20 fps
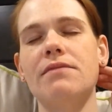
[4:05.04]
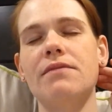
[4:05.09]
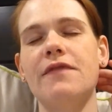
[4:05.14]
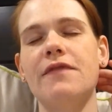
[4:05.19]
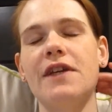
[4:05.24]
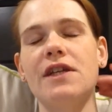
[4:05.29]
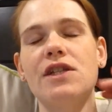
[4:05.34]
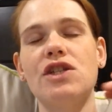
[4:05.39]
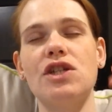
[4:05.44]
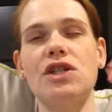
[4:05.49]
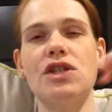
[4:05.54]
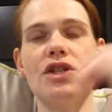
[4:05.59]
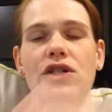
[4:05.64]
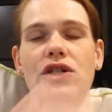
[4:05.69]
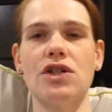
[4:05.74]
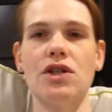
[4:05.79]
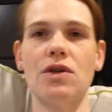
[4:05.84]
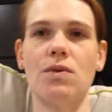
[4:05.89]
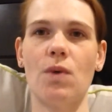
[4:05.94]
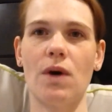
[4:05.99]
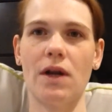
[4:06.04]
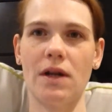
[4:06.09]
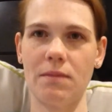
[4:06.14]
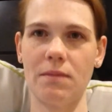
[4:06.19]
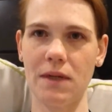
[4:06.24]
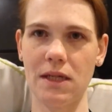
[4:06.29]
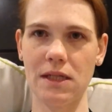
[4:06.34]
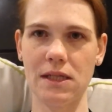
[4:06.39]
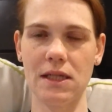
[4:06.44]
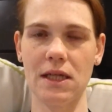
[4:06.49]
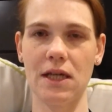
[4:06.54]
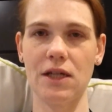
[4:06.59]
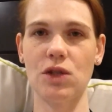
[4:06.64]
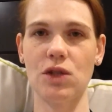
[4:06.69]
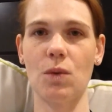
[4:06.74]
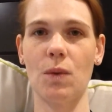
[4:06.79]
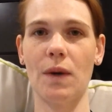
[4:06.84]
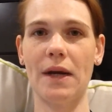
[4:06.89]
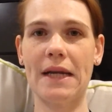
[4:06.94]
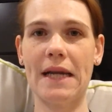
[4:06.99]
VSG surgeon, wanted me to get
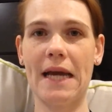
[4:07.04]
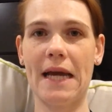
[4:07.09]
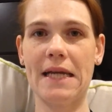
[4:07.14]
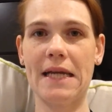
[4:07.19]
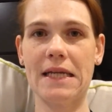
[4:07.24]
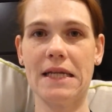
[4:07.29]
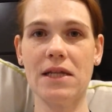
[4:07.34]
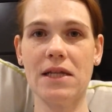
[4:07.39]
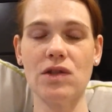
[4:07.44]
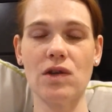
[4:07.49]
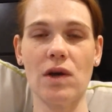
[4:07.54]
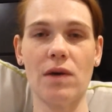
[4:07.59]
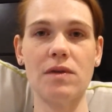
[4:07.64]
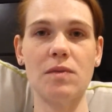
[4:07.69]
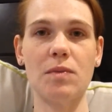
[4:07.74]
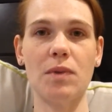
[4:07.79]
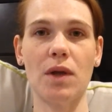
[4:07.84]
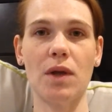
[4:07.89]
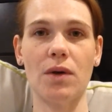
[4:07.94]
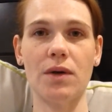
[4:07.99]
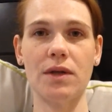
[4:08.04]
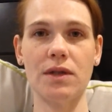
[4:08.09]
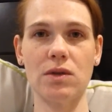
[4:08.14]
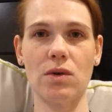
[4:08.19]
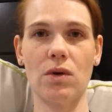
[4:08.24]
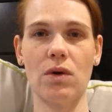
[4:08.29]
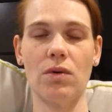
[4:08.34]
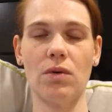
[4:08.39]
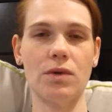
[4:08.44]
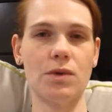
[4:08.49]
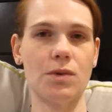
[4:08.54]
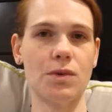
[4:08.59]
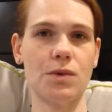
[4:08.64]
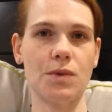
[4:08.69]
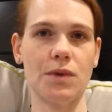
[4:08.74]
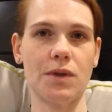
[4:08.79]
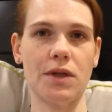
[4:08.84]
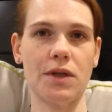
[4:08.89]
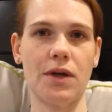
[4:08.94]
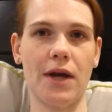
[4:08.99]
to 190, so I was below his goal, which was
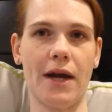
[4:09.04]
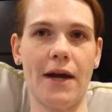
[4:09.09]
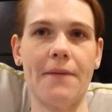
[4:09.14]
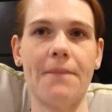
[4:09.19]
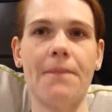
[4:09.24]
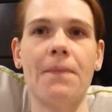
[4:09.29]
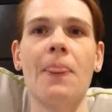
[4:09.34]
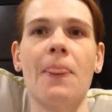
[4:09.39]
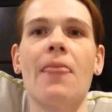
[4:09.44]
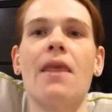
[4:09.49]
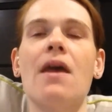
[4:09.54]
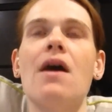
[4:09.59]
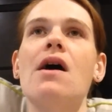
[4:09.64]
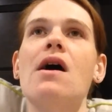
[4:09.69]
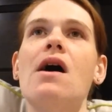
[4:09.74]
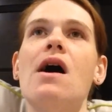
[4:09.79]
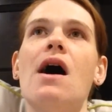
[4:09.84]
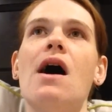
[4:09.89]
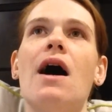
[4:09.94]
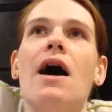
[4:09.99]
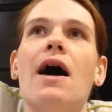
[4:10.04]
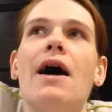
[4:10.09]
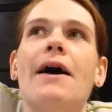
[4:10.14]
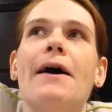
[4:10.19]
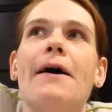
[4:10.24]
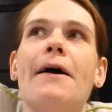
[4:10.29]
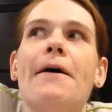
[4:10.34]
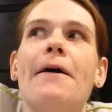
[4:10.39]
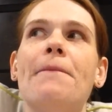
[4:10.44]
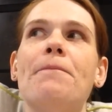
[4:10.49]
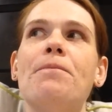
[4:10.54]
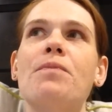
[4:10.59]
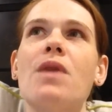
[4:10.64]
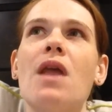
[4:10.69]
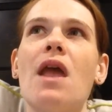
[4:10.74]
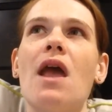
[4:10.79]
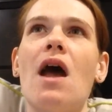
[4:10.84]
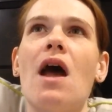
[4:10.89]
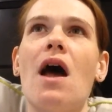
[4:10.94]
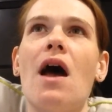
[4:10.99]
really great.
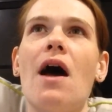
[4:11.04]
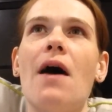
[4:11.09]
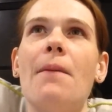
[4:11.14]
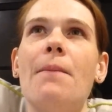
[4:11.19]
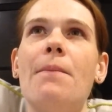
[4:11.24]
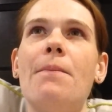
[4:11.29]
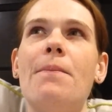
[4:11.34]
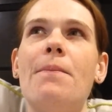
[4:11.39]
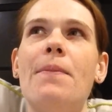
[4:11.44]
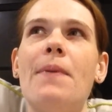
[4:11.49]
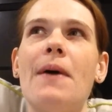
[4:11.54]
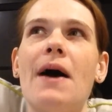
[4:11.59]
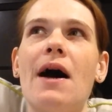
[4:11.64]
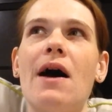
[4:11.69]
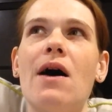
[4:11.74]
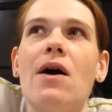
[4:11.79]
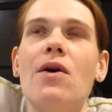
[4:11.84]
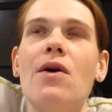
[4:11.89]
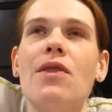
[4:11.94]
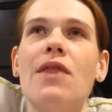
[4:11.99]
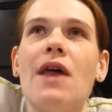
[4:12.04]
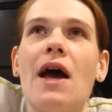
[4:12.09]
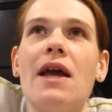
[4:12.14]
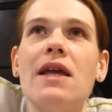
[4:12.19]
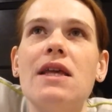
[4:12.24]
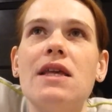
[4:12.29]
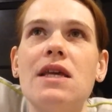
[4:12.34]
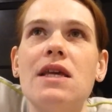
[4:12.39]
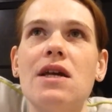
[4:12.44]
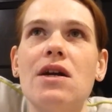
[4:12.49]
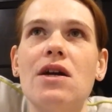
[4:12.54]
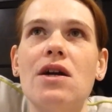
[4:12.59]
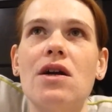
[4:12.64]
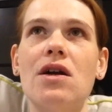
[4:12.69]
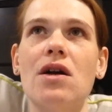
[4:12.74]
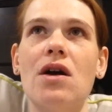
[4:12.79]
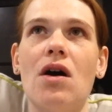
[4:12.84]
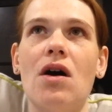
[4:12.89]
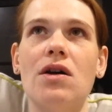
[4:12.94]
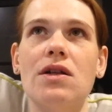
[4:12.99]
About that
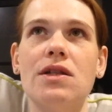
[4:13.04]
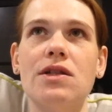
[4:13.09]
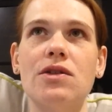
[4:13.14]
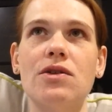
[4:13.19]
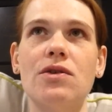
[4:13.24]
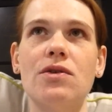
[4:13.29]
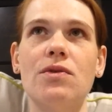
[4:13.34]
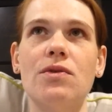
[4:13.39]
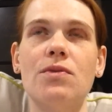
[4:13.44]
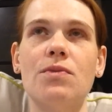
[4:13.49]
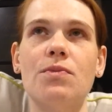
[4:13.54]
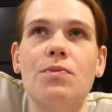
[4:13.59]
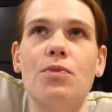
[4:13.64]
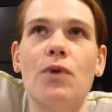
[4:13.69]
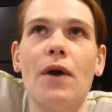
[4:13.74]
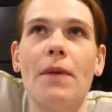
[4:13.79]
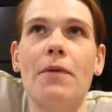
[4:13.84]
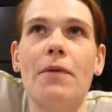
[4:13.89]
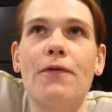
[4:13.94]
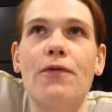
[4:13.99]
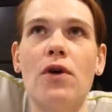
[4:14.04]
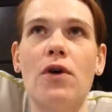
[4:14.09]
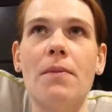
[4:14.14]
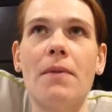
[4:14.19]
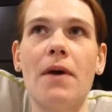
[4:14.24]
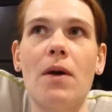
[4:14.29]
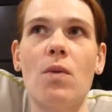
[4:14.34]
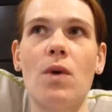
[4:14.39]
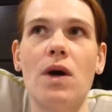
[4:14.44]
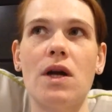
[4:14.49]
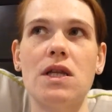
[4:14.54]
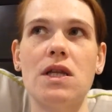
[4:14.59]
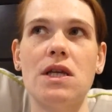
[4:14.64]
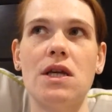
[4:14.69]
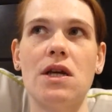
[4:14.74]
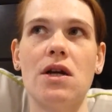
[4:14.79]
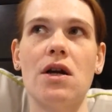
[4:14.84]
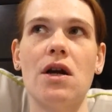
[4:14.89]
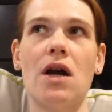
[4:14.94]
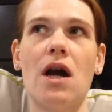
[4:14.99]
year, also, right before my 1
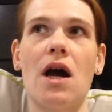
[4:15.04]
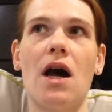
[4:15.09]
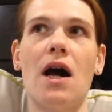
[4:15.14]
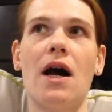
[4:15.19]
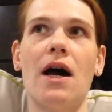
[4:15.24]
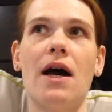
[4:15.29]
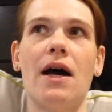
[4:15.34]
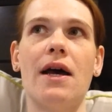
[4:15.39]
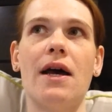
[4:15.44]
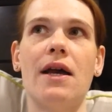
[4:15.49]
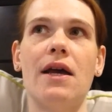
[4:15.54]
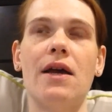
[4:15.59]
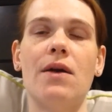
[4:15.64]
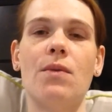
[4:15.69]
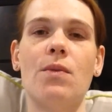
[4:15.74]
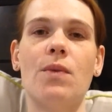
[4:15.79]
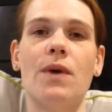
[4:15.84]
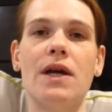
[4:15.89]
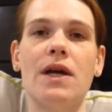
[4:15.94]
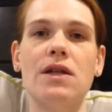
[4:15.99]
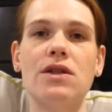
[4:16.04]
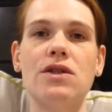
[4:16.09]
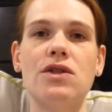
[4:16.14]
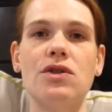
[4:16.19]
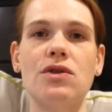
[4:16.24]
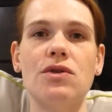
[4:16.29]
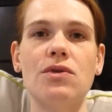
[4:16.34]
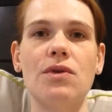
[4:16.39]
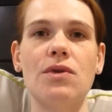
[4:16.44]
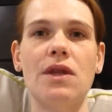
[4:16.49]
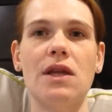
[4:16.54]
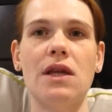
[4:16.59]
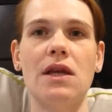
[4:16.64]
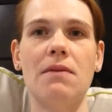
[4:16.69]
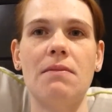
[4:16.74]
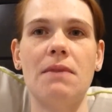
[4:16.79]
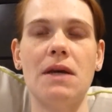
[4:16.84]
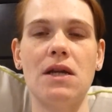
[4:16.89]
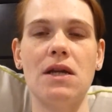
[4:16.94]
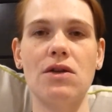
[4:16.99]
year, I went to
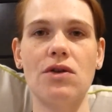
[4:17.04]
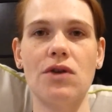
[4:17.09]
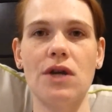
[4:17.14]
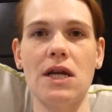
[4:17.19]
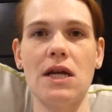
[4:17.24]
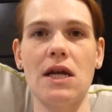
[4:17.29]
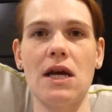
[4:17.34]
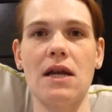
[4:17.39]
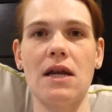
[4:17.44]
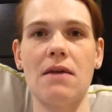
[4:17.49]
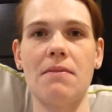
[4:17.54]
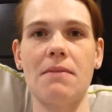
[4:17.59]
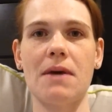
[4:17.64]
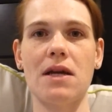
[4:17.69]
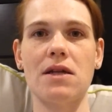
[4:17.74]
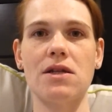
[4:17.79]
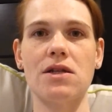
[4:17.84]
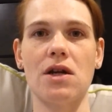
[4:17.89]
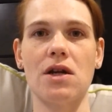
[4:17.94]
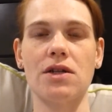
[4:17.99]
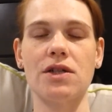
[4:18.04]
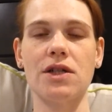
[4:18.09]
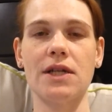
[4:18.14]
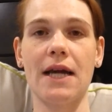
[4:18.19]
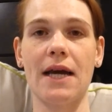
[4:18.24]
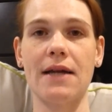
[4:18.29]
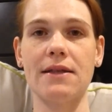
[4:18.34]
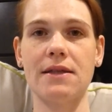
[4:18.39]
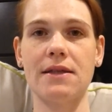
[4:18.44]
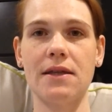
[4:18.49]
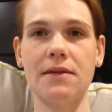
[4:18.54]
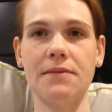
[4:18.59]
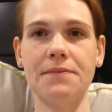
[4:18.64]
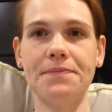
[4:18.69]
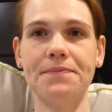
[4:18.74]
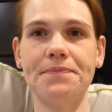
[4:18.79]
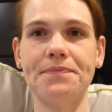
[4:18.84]
the meet and greet, and I met Dr. Katzen,